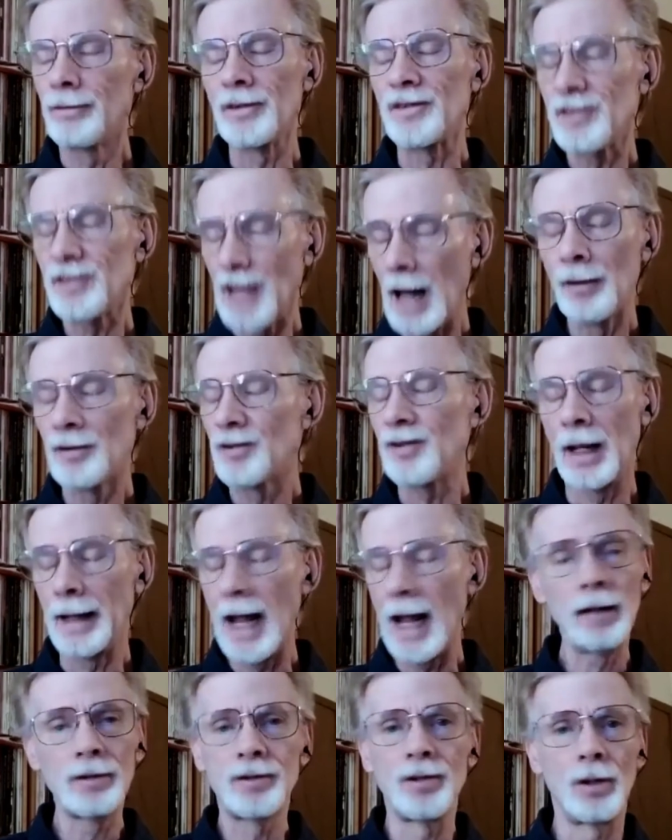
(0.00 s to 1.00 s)
sounds on
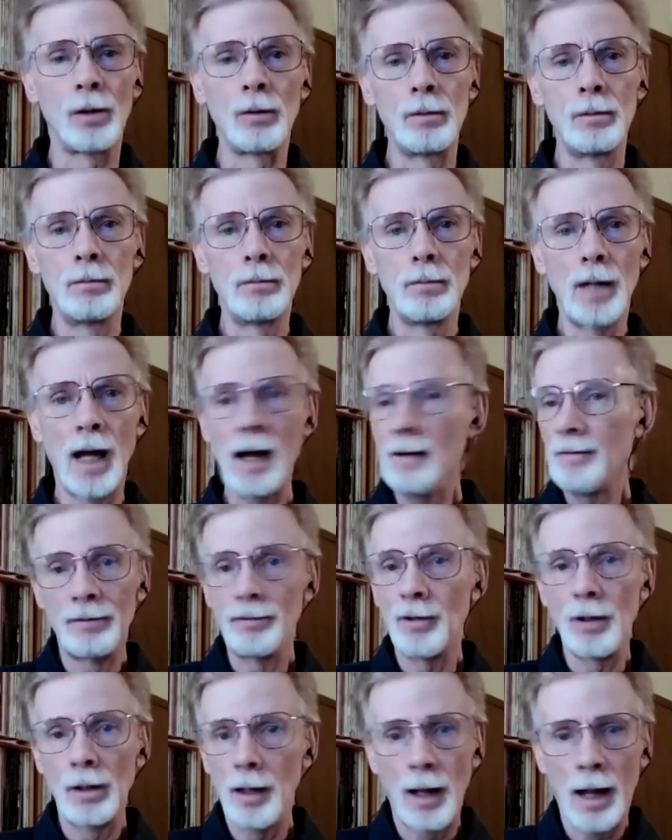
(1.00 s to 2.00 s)
alto I've
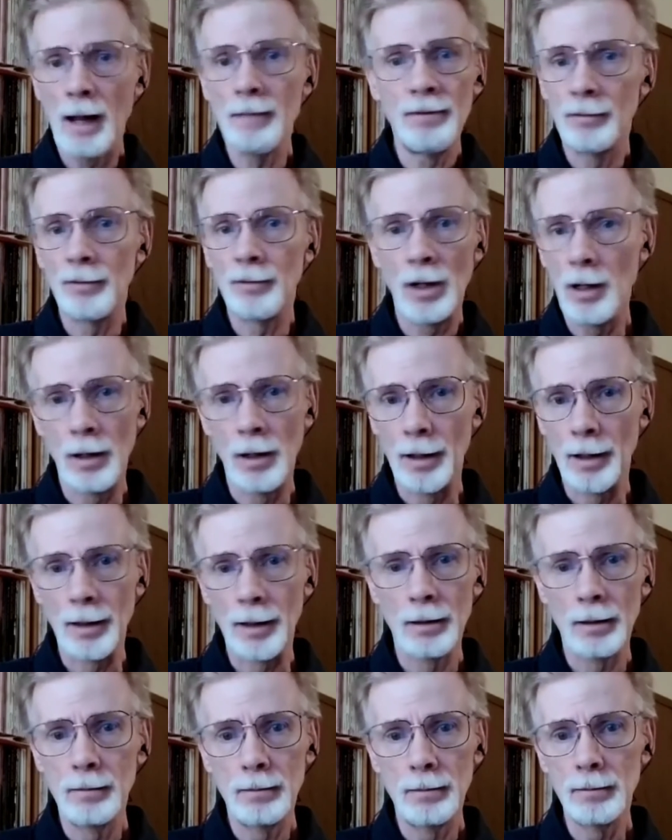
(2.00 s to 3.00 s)
ever heard.
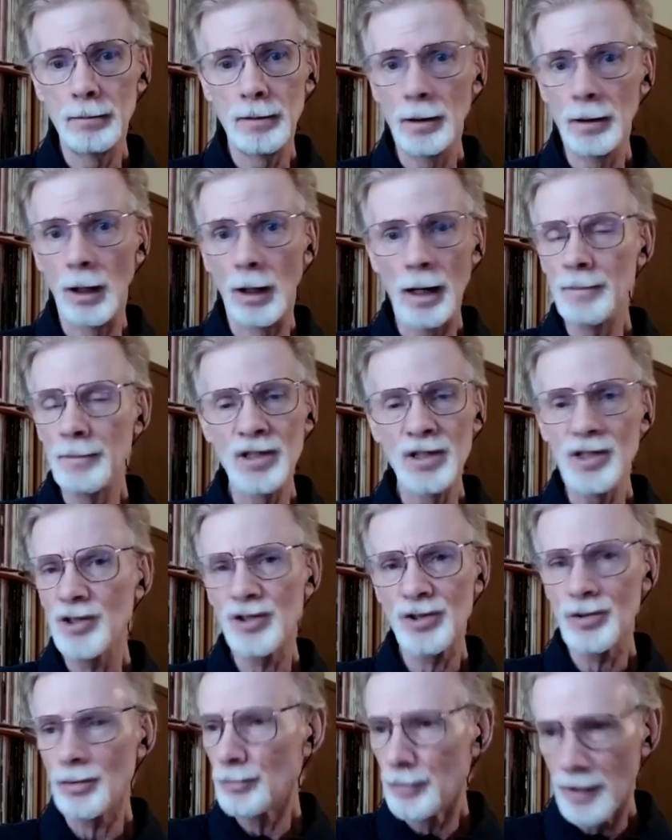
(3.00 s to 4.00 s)

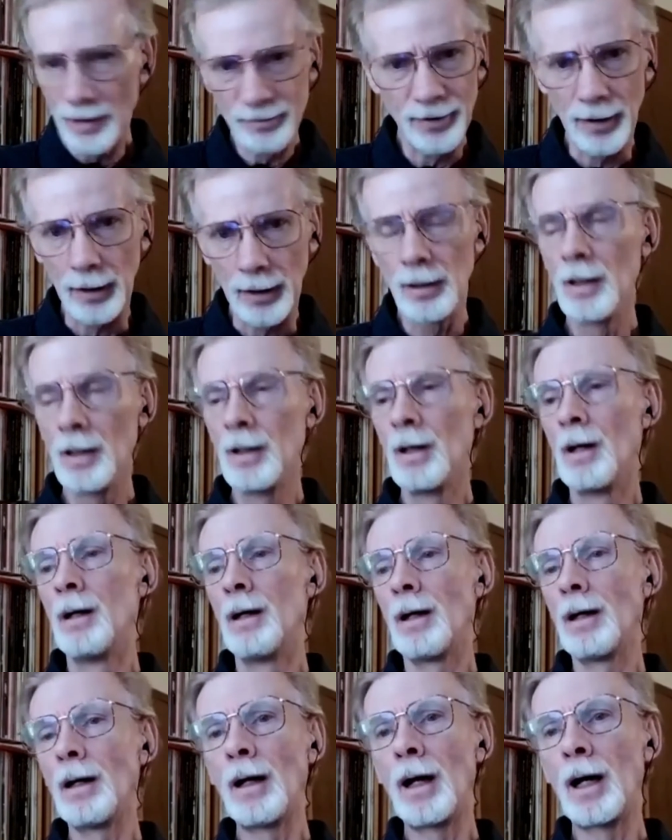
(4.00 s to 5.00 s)
Just terrific.
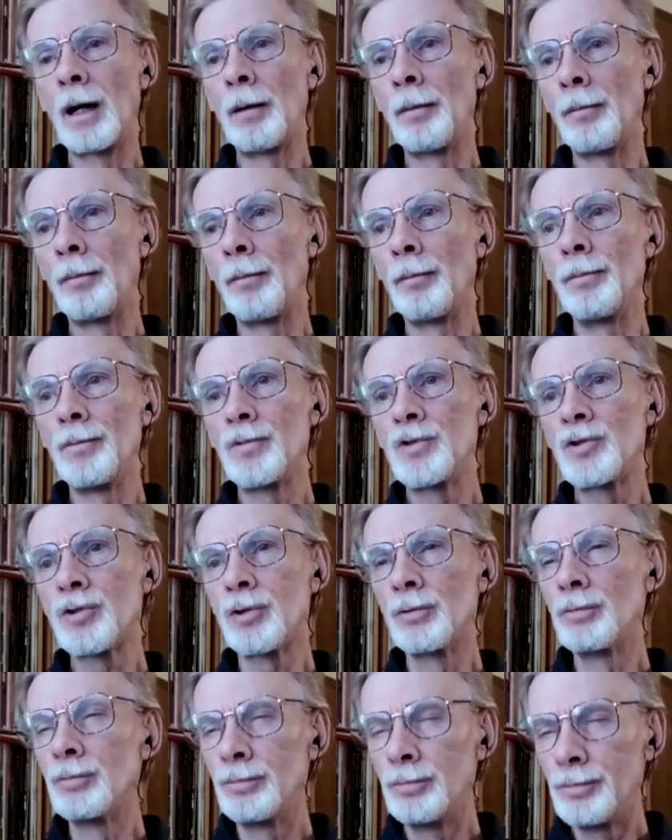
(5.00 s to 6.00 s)

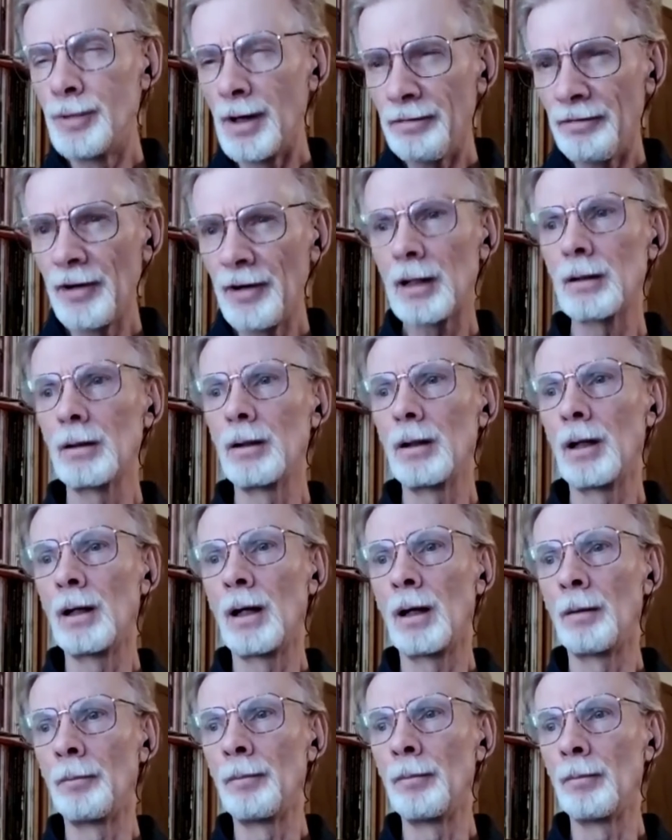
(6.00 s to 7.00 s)
Terrific
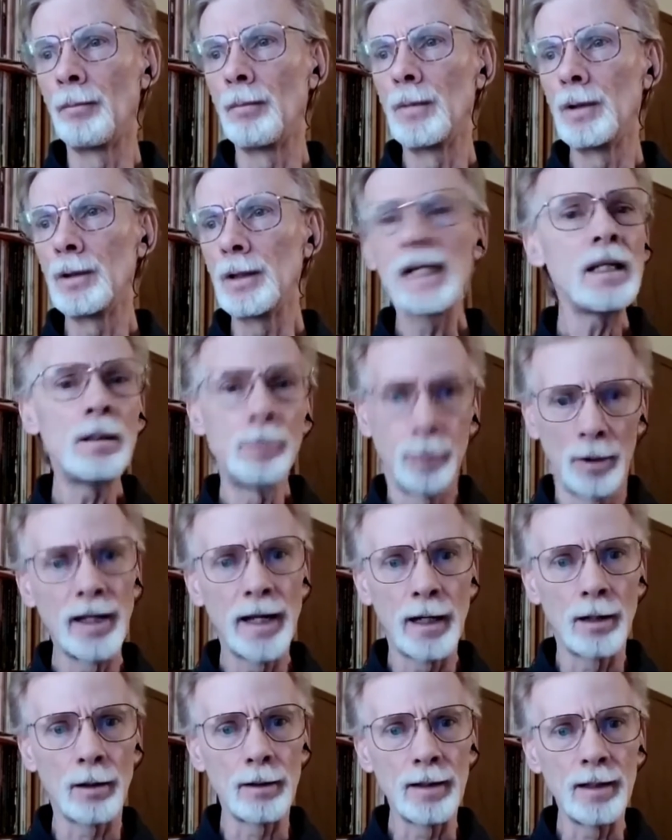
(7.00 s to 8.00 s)
lead
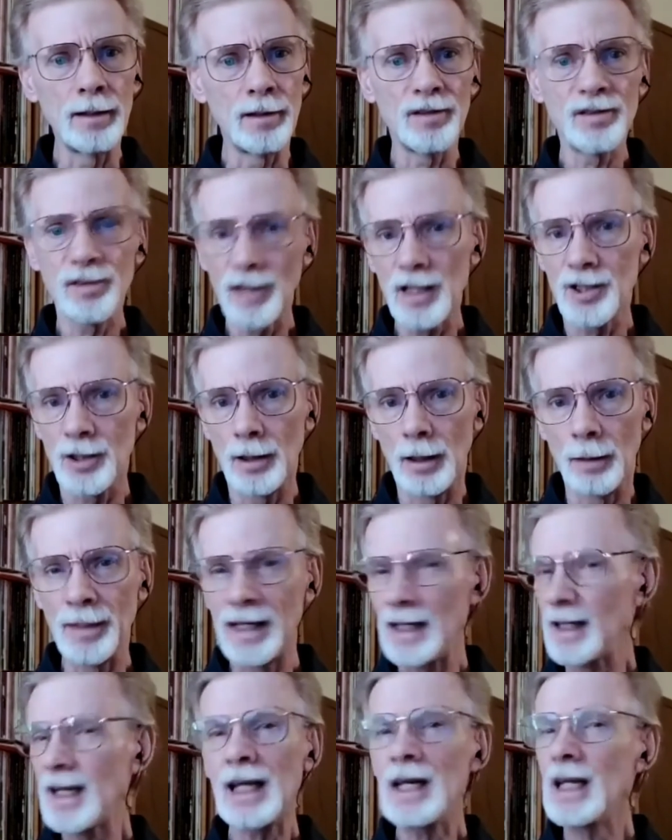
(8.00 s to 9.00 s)
player in a section. I
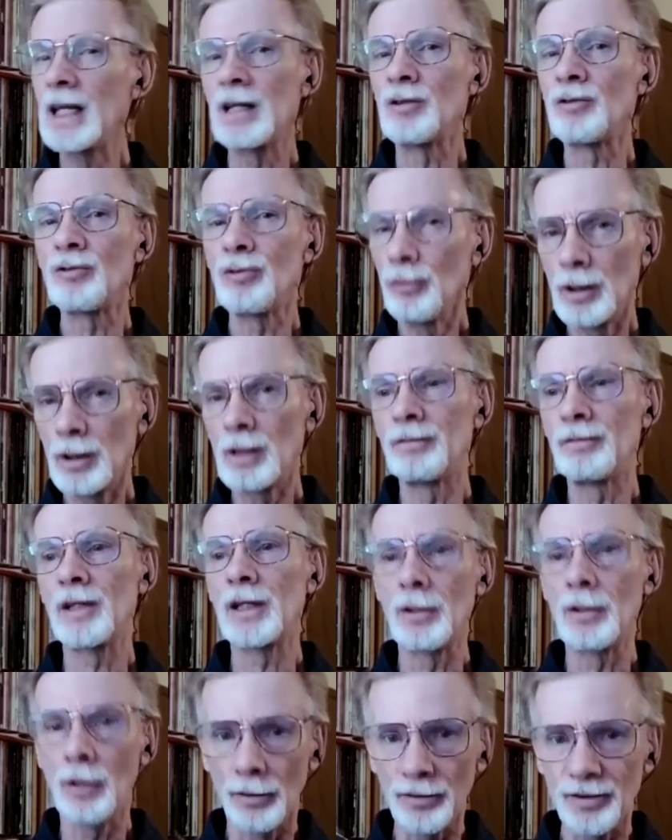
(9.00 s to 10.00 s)
mean, Kenny intuitively
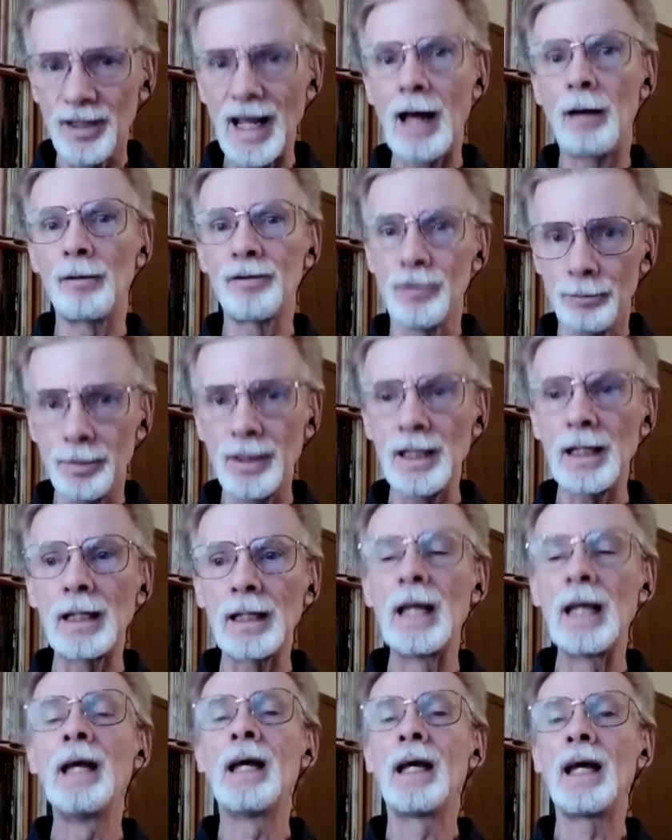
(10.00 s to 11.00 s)
knows how to
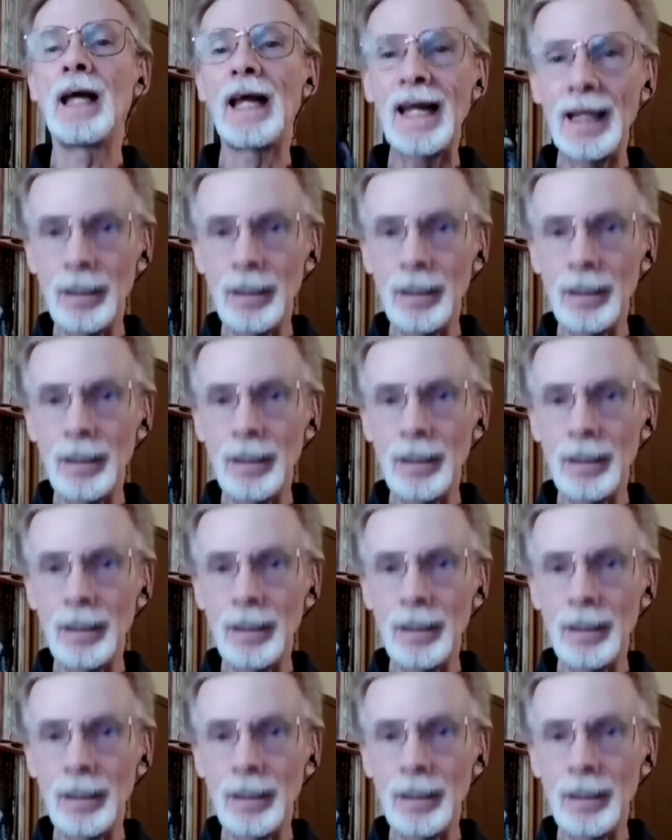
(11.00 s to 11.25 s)
be a